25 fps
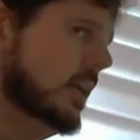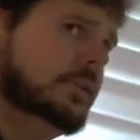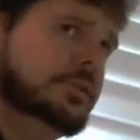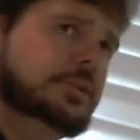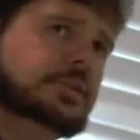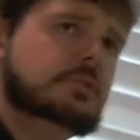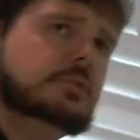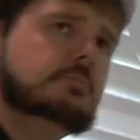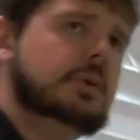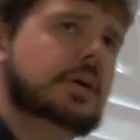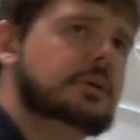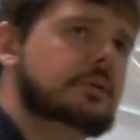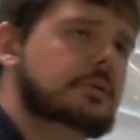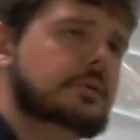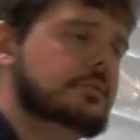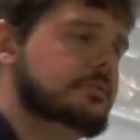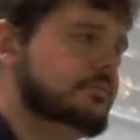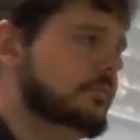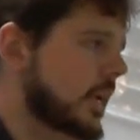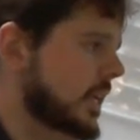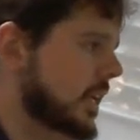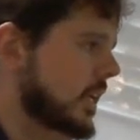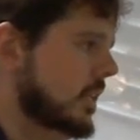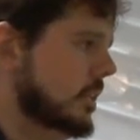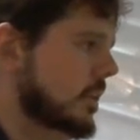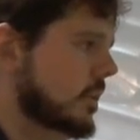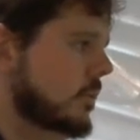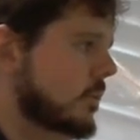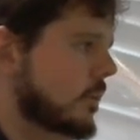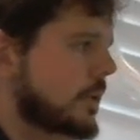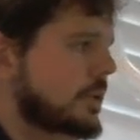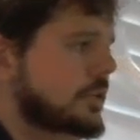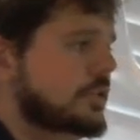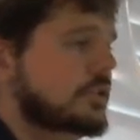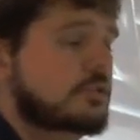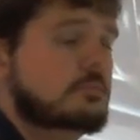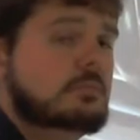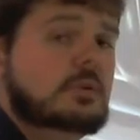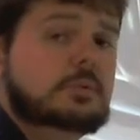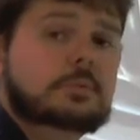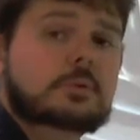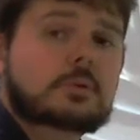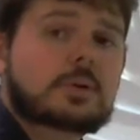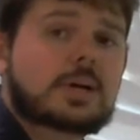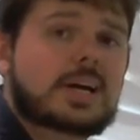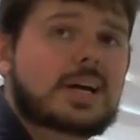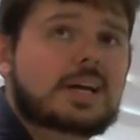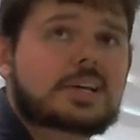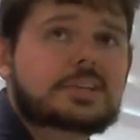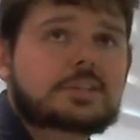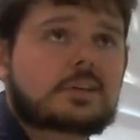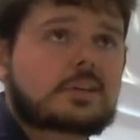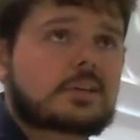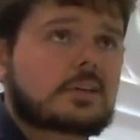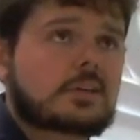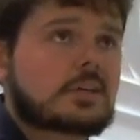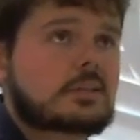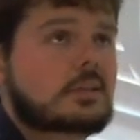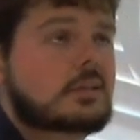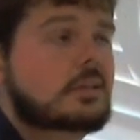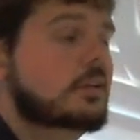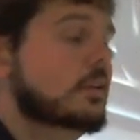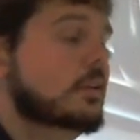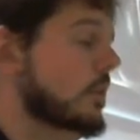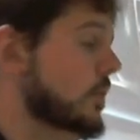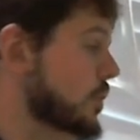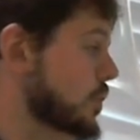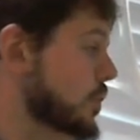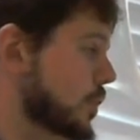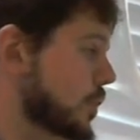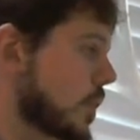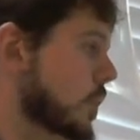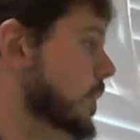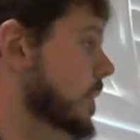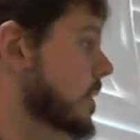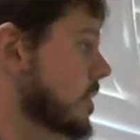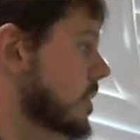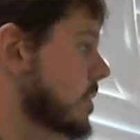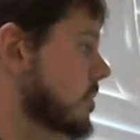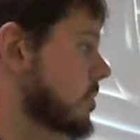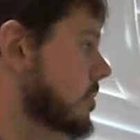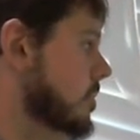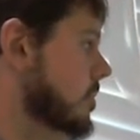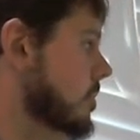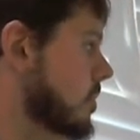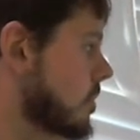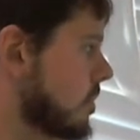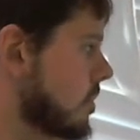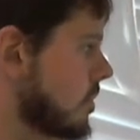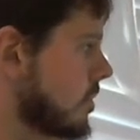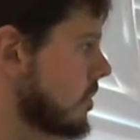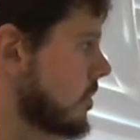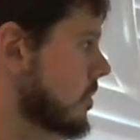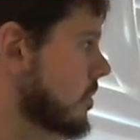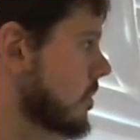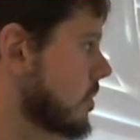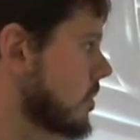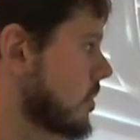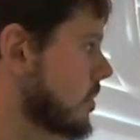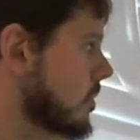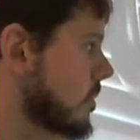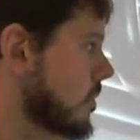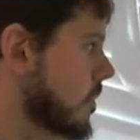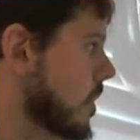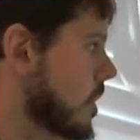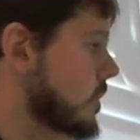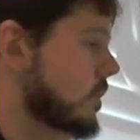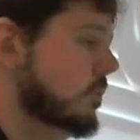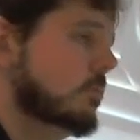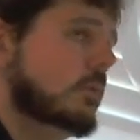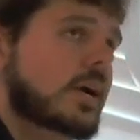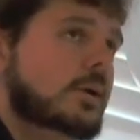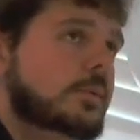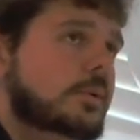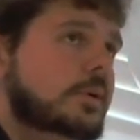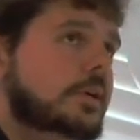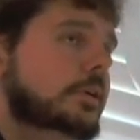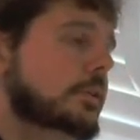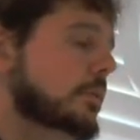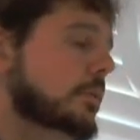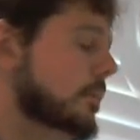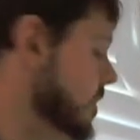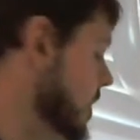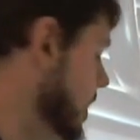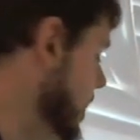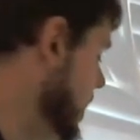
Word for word: Just a matter of finding the questions that people are asking and then showing them the right way to do